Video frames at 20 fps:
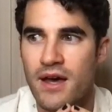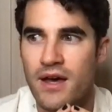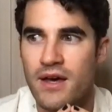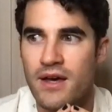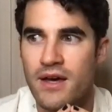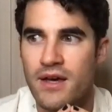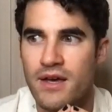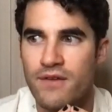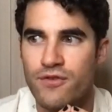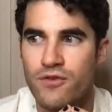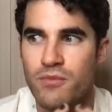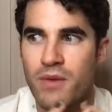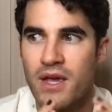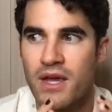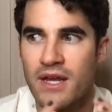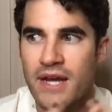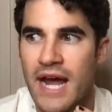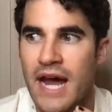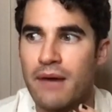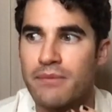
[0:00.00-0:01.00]
if you make an
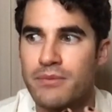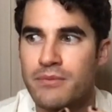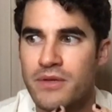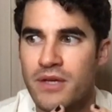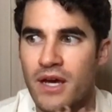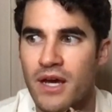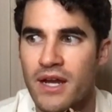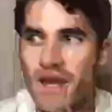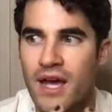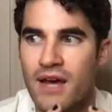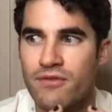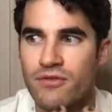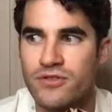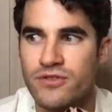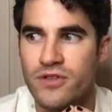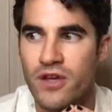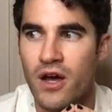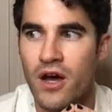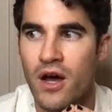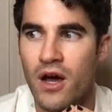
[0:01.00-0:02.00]
album, you got to have a
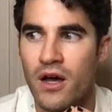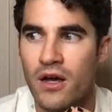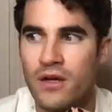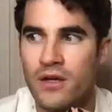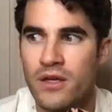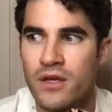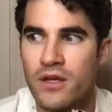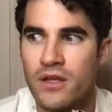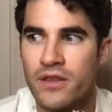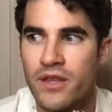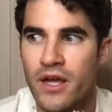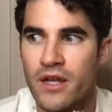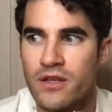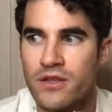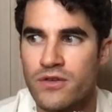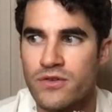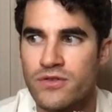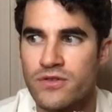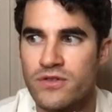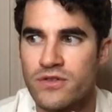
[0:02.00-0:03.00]
song that
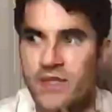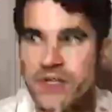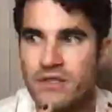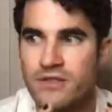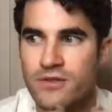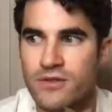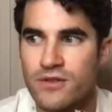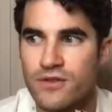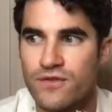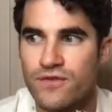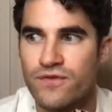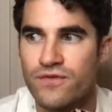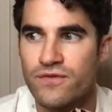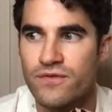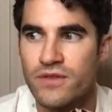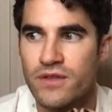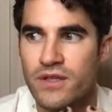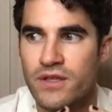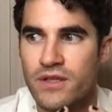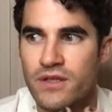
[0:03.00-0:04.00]
uses that sort of,
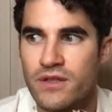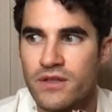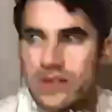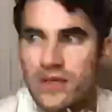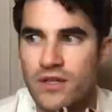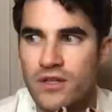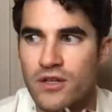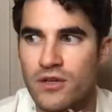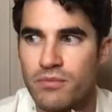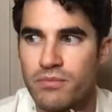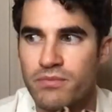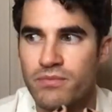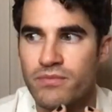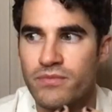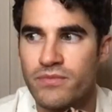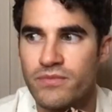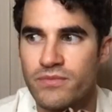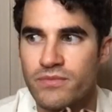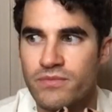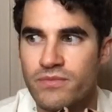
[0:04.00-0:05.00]

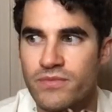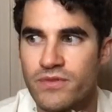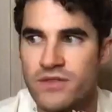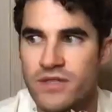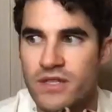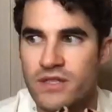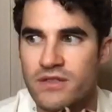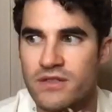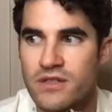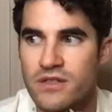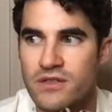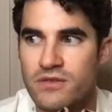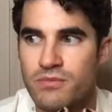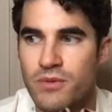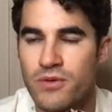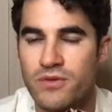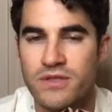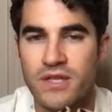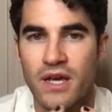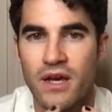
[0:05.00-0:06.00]
60s
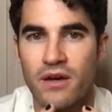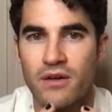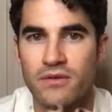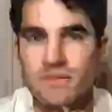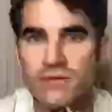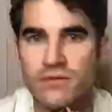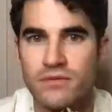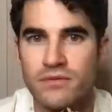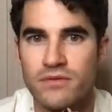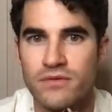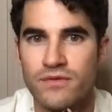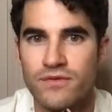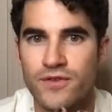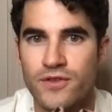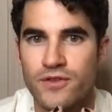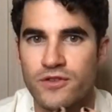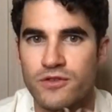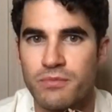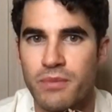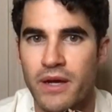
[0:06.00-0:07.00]
Motown Phil
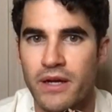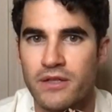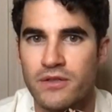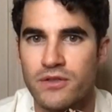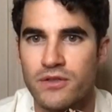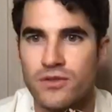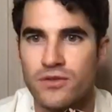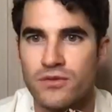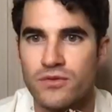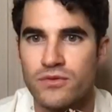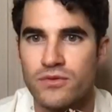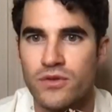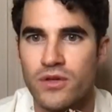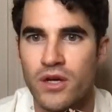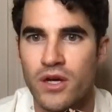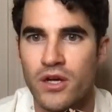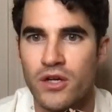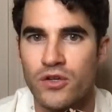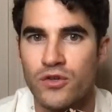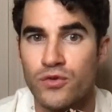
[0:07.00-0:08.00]
Spector
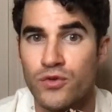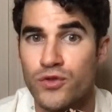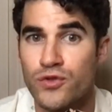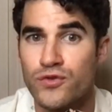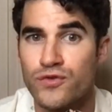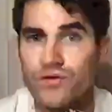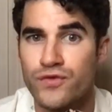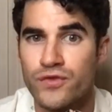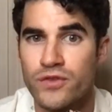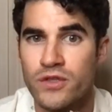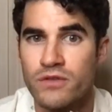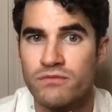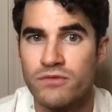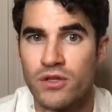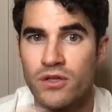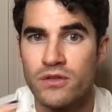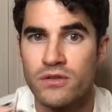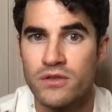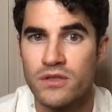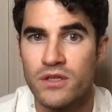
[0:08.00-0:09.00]
groove.
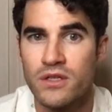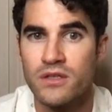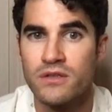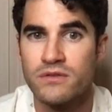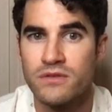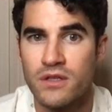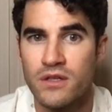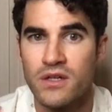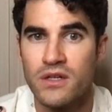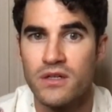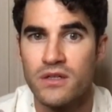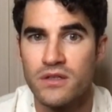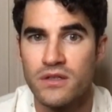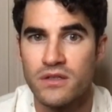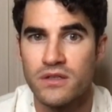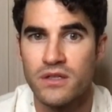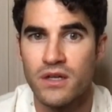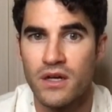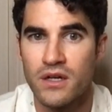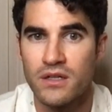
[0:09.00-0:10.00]
Dun, dun, dun,
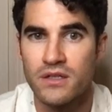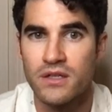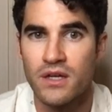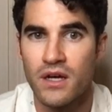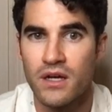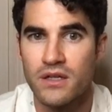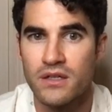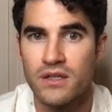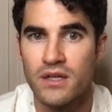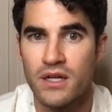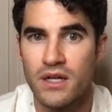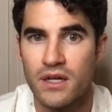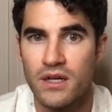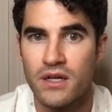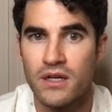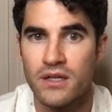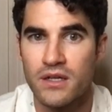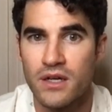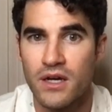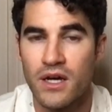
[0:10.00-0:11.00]
dun, dun, dun,
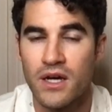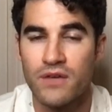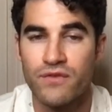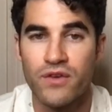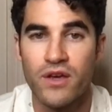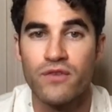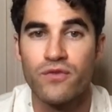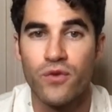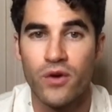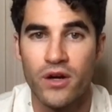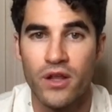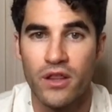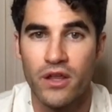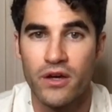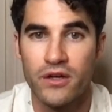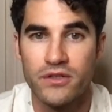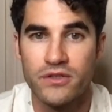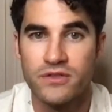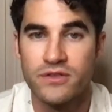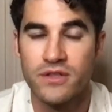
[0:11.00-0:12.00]
dun. If you have one of
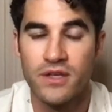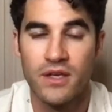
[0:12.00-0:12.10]
those,